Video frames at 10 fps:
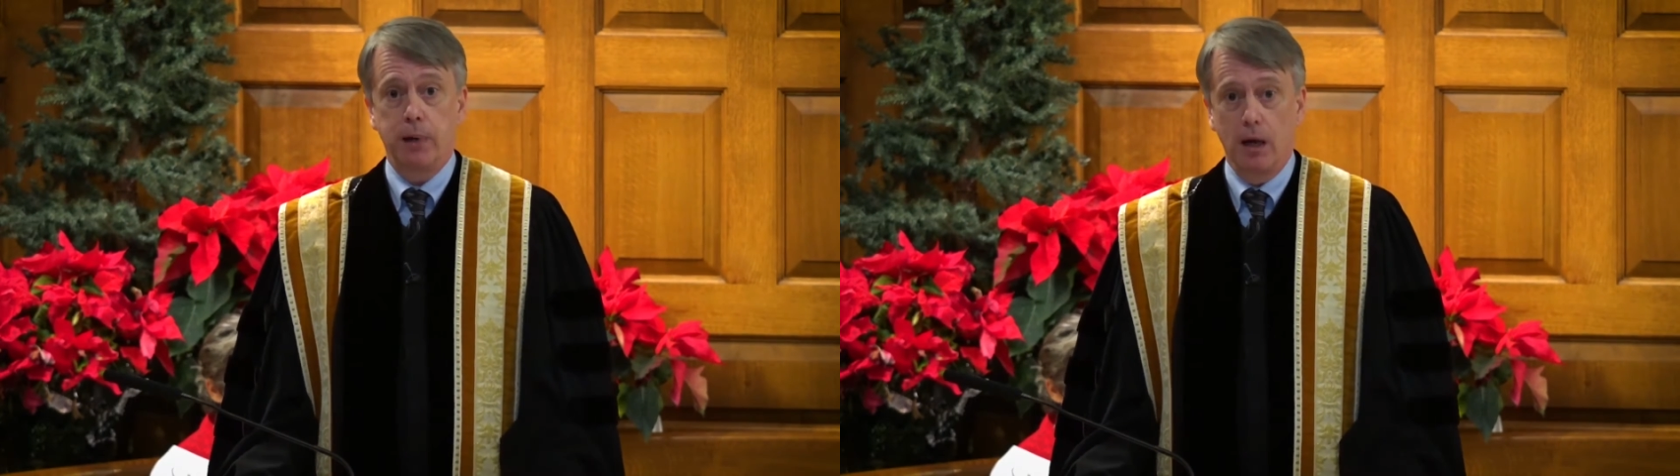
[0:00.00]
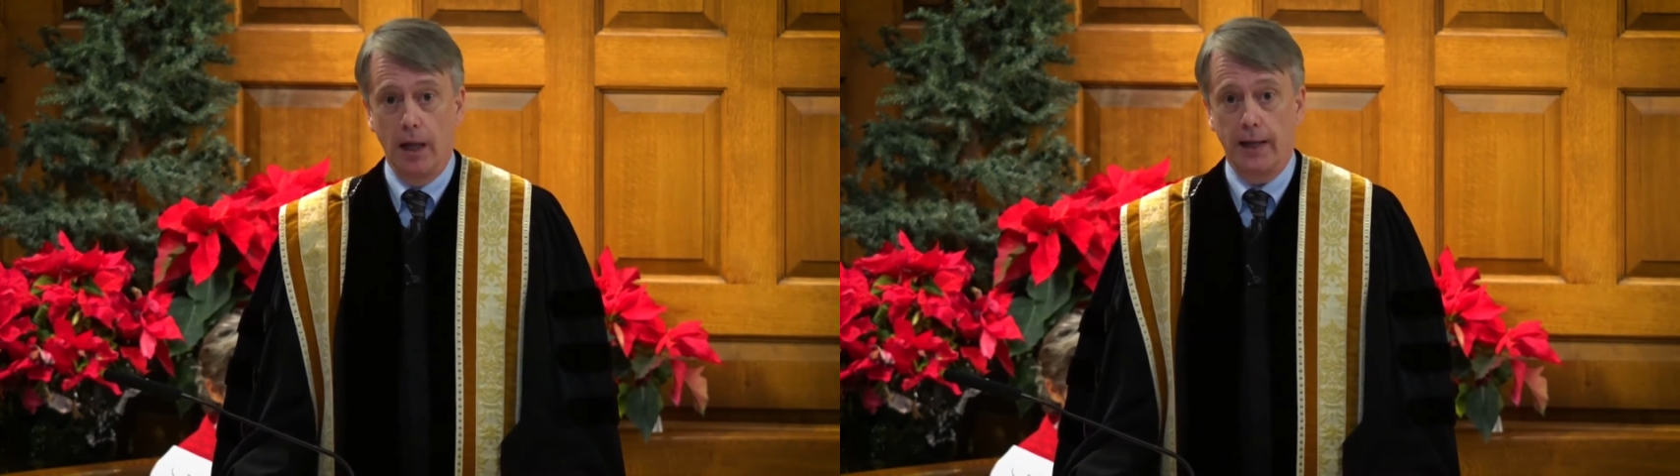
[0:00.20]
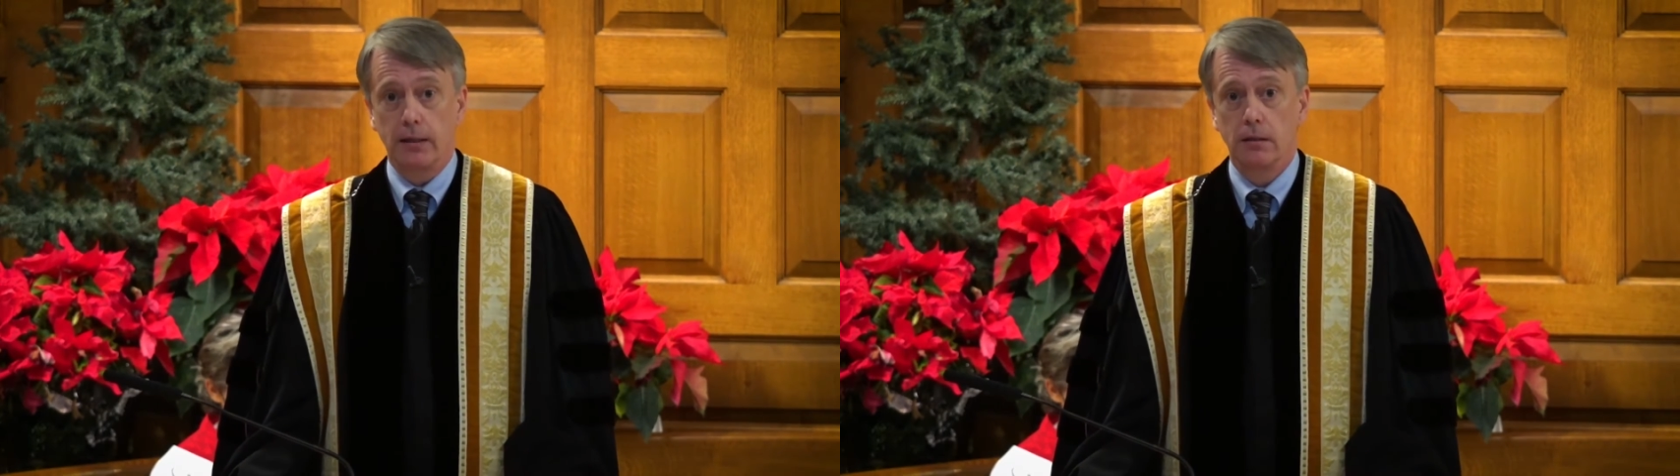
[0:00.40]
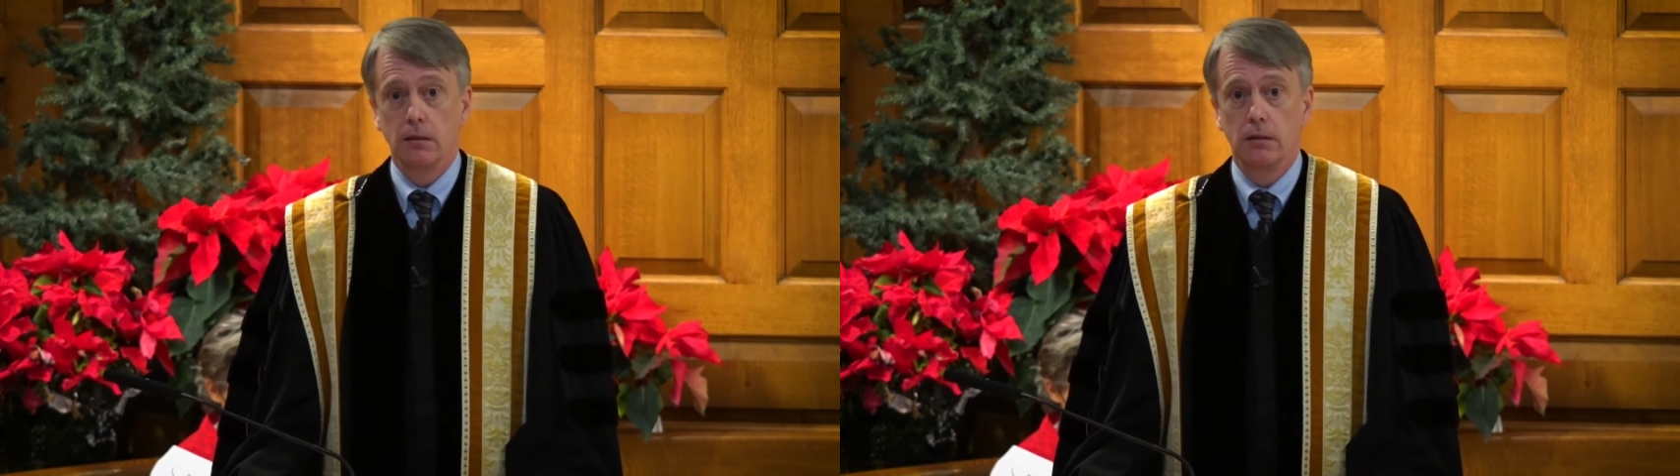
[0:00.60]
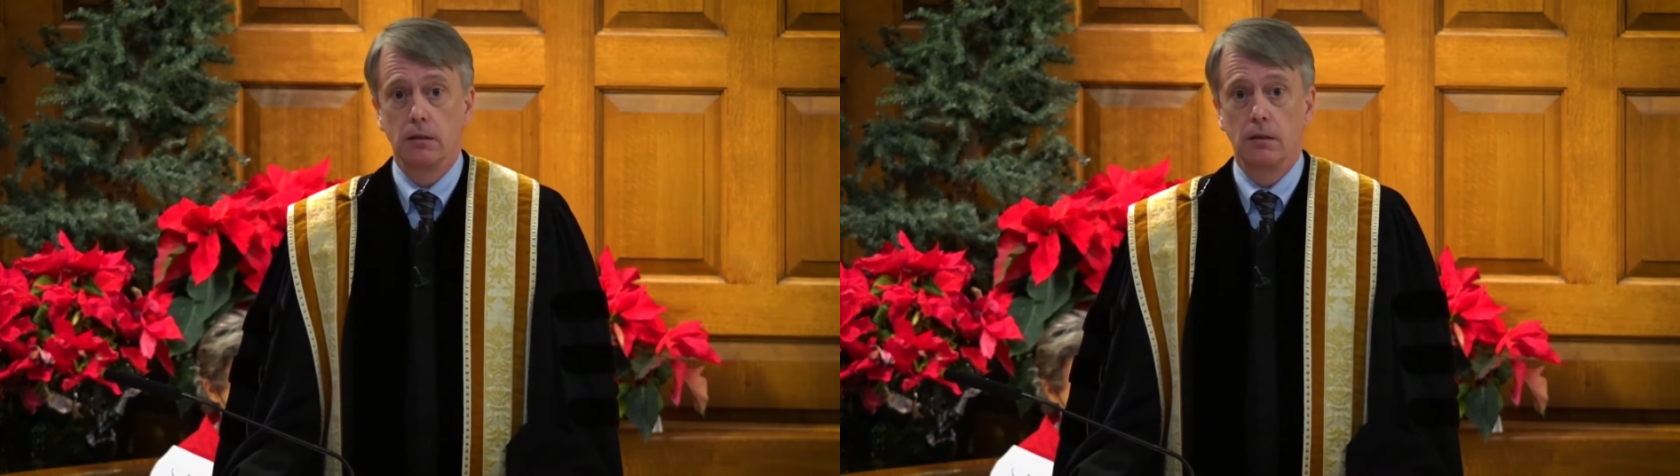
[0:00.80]
plight.
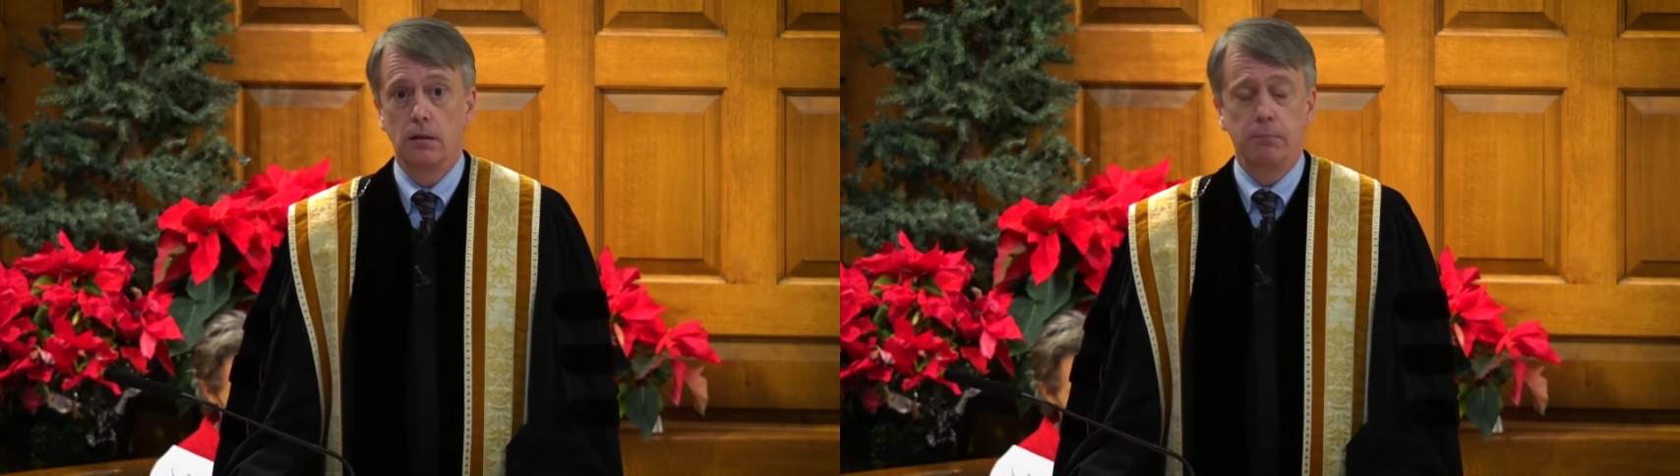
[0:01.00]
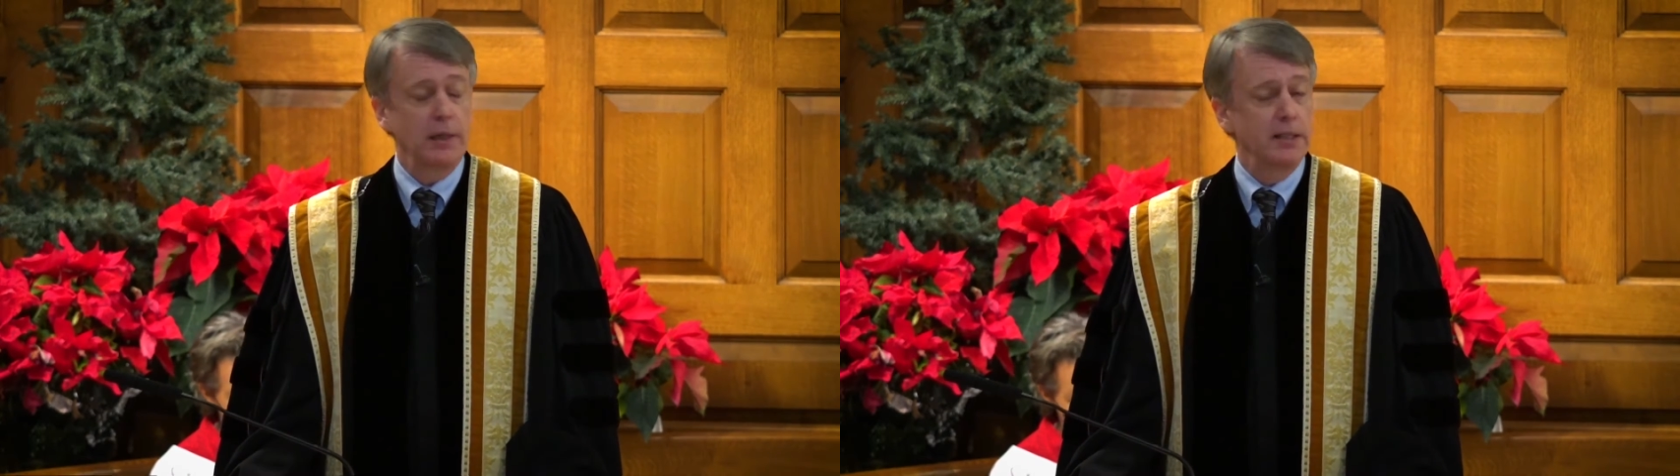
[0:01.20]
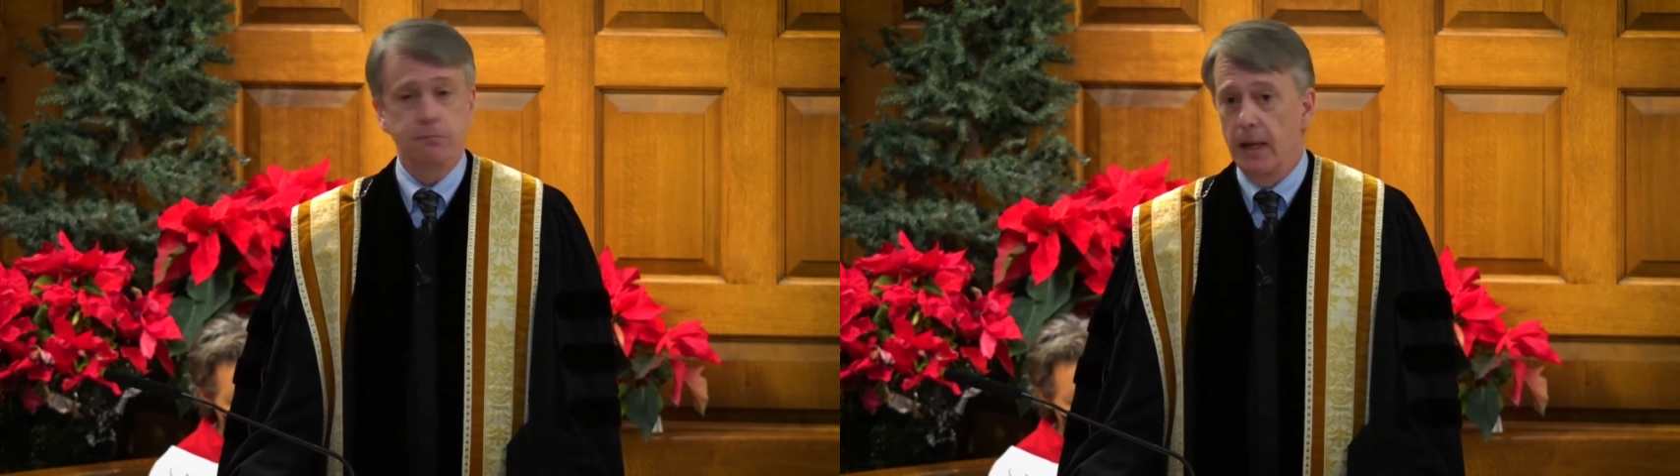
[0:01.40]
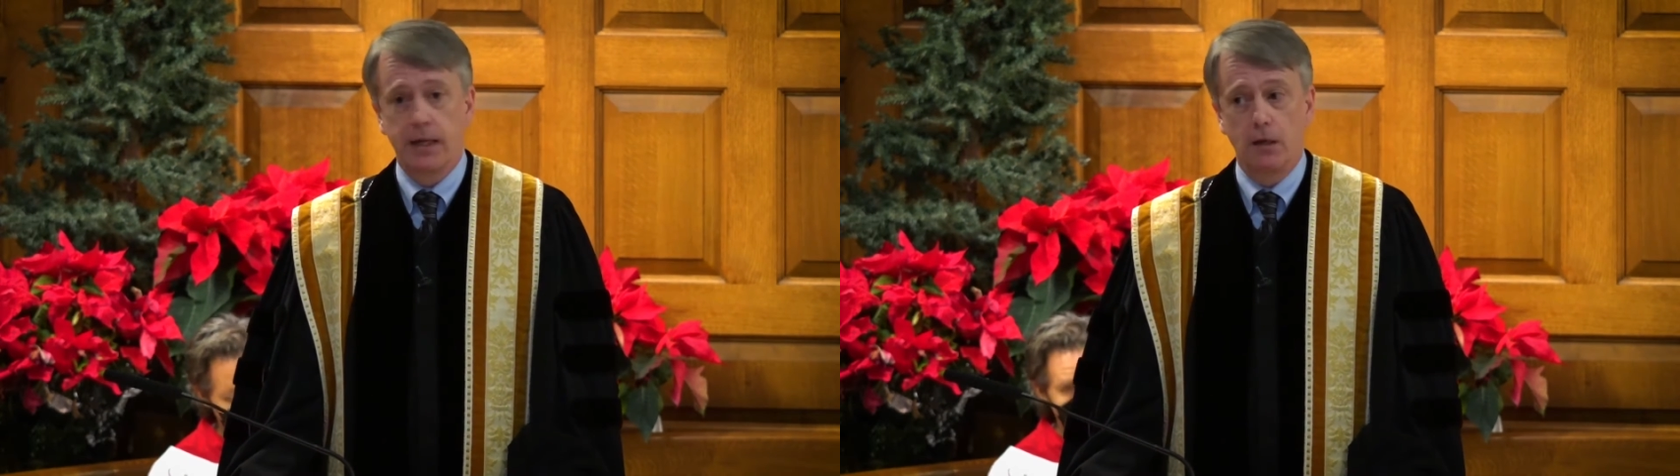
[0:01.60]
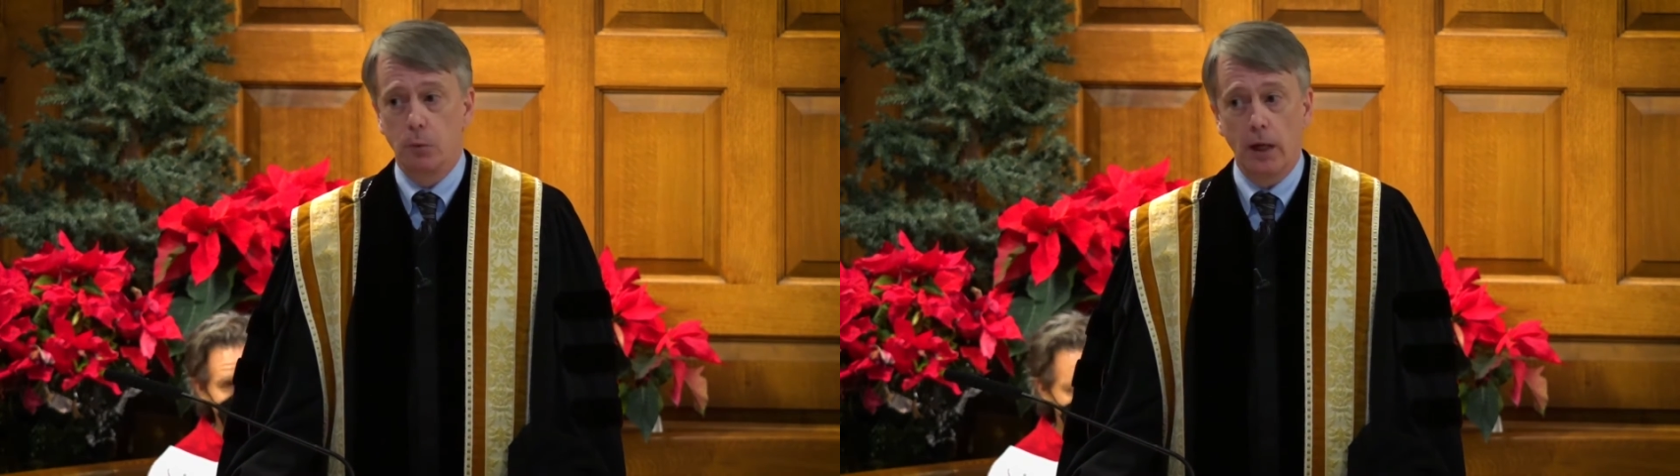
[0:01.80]
Please
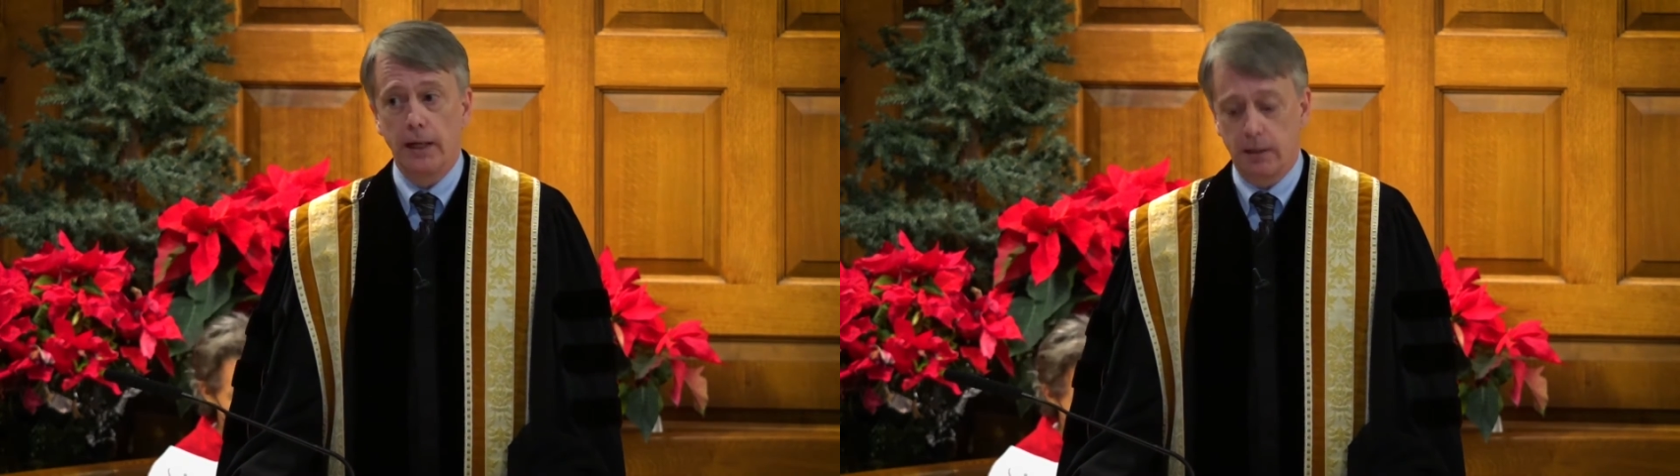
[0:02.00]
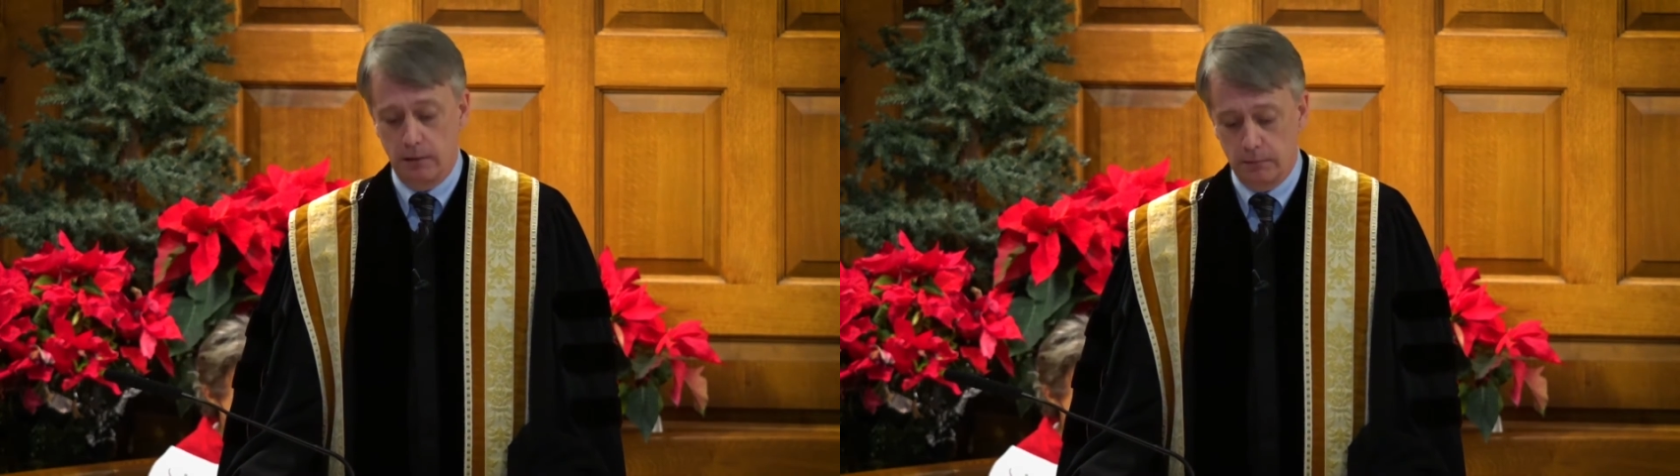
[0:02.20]
make it right